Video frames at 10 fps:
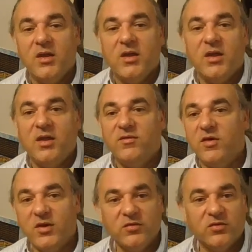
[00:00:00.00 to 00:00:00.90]
if
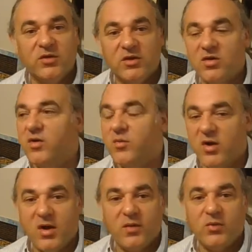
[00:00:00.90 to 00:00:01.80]
you're interested in knowing
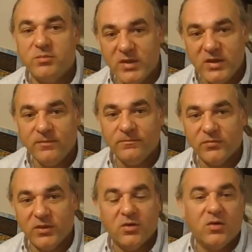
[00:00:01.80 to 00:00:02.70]
where I would be,
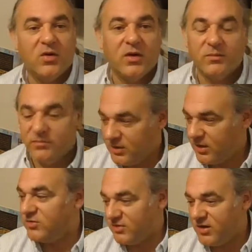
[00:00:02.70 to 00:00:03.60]
or
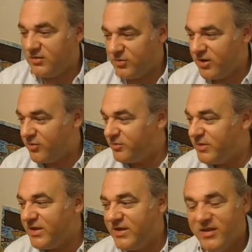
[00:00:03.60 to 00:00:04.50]
actually not where I would
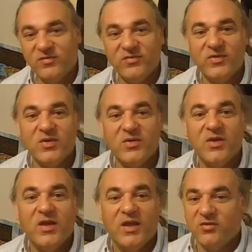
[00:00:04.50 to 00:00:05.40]
be, if you're
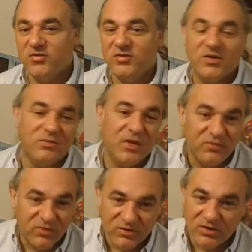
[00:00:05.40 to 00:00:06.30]
interested in me
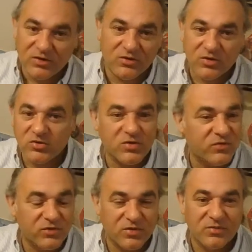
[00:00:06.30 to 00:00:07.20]
visiting your dojo
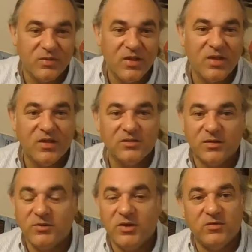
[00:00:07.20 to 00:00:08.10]
for some
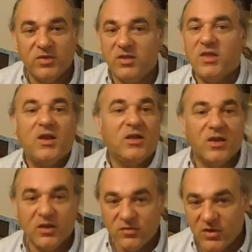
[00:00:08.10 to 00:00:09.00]
something, if you think that I could
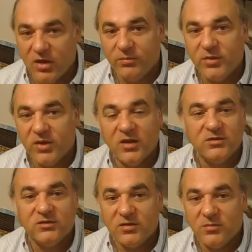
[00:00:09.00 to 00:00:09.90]
actually help you guys
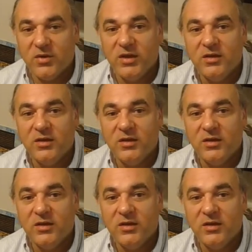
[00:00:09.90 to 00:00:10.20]
in some way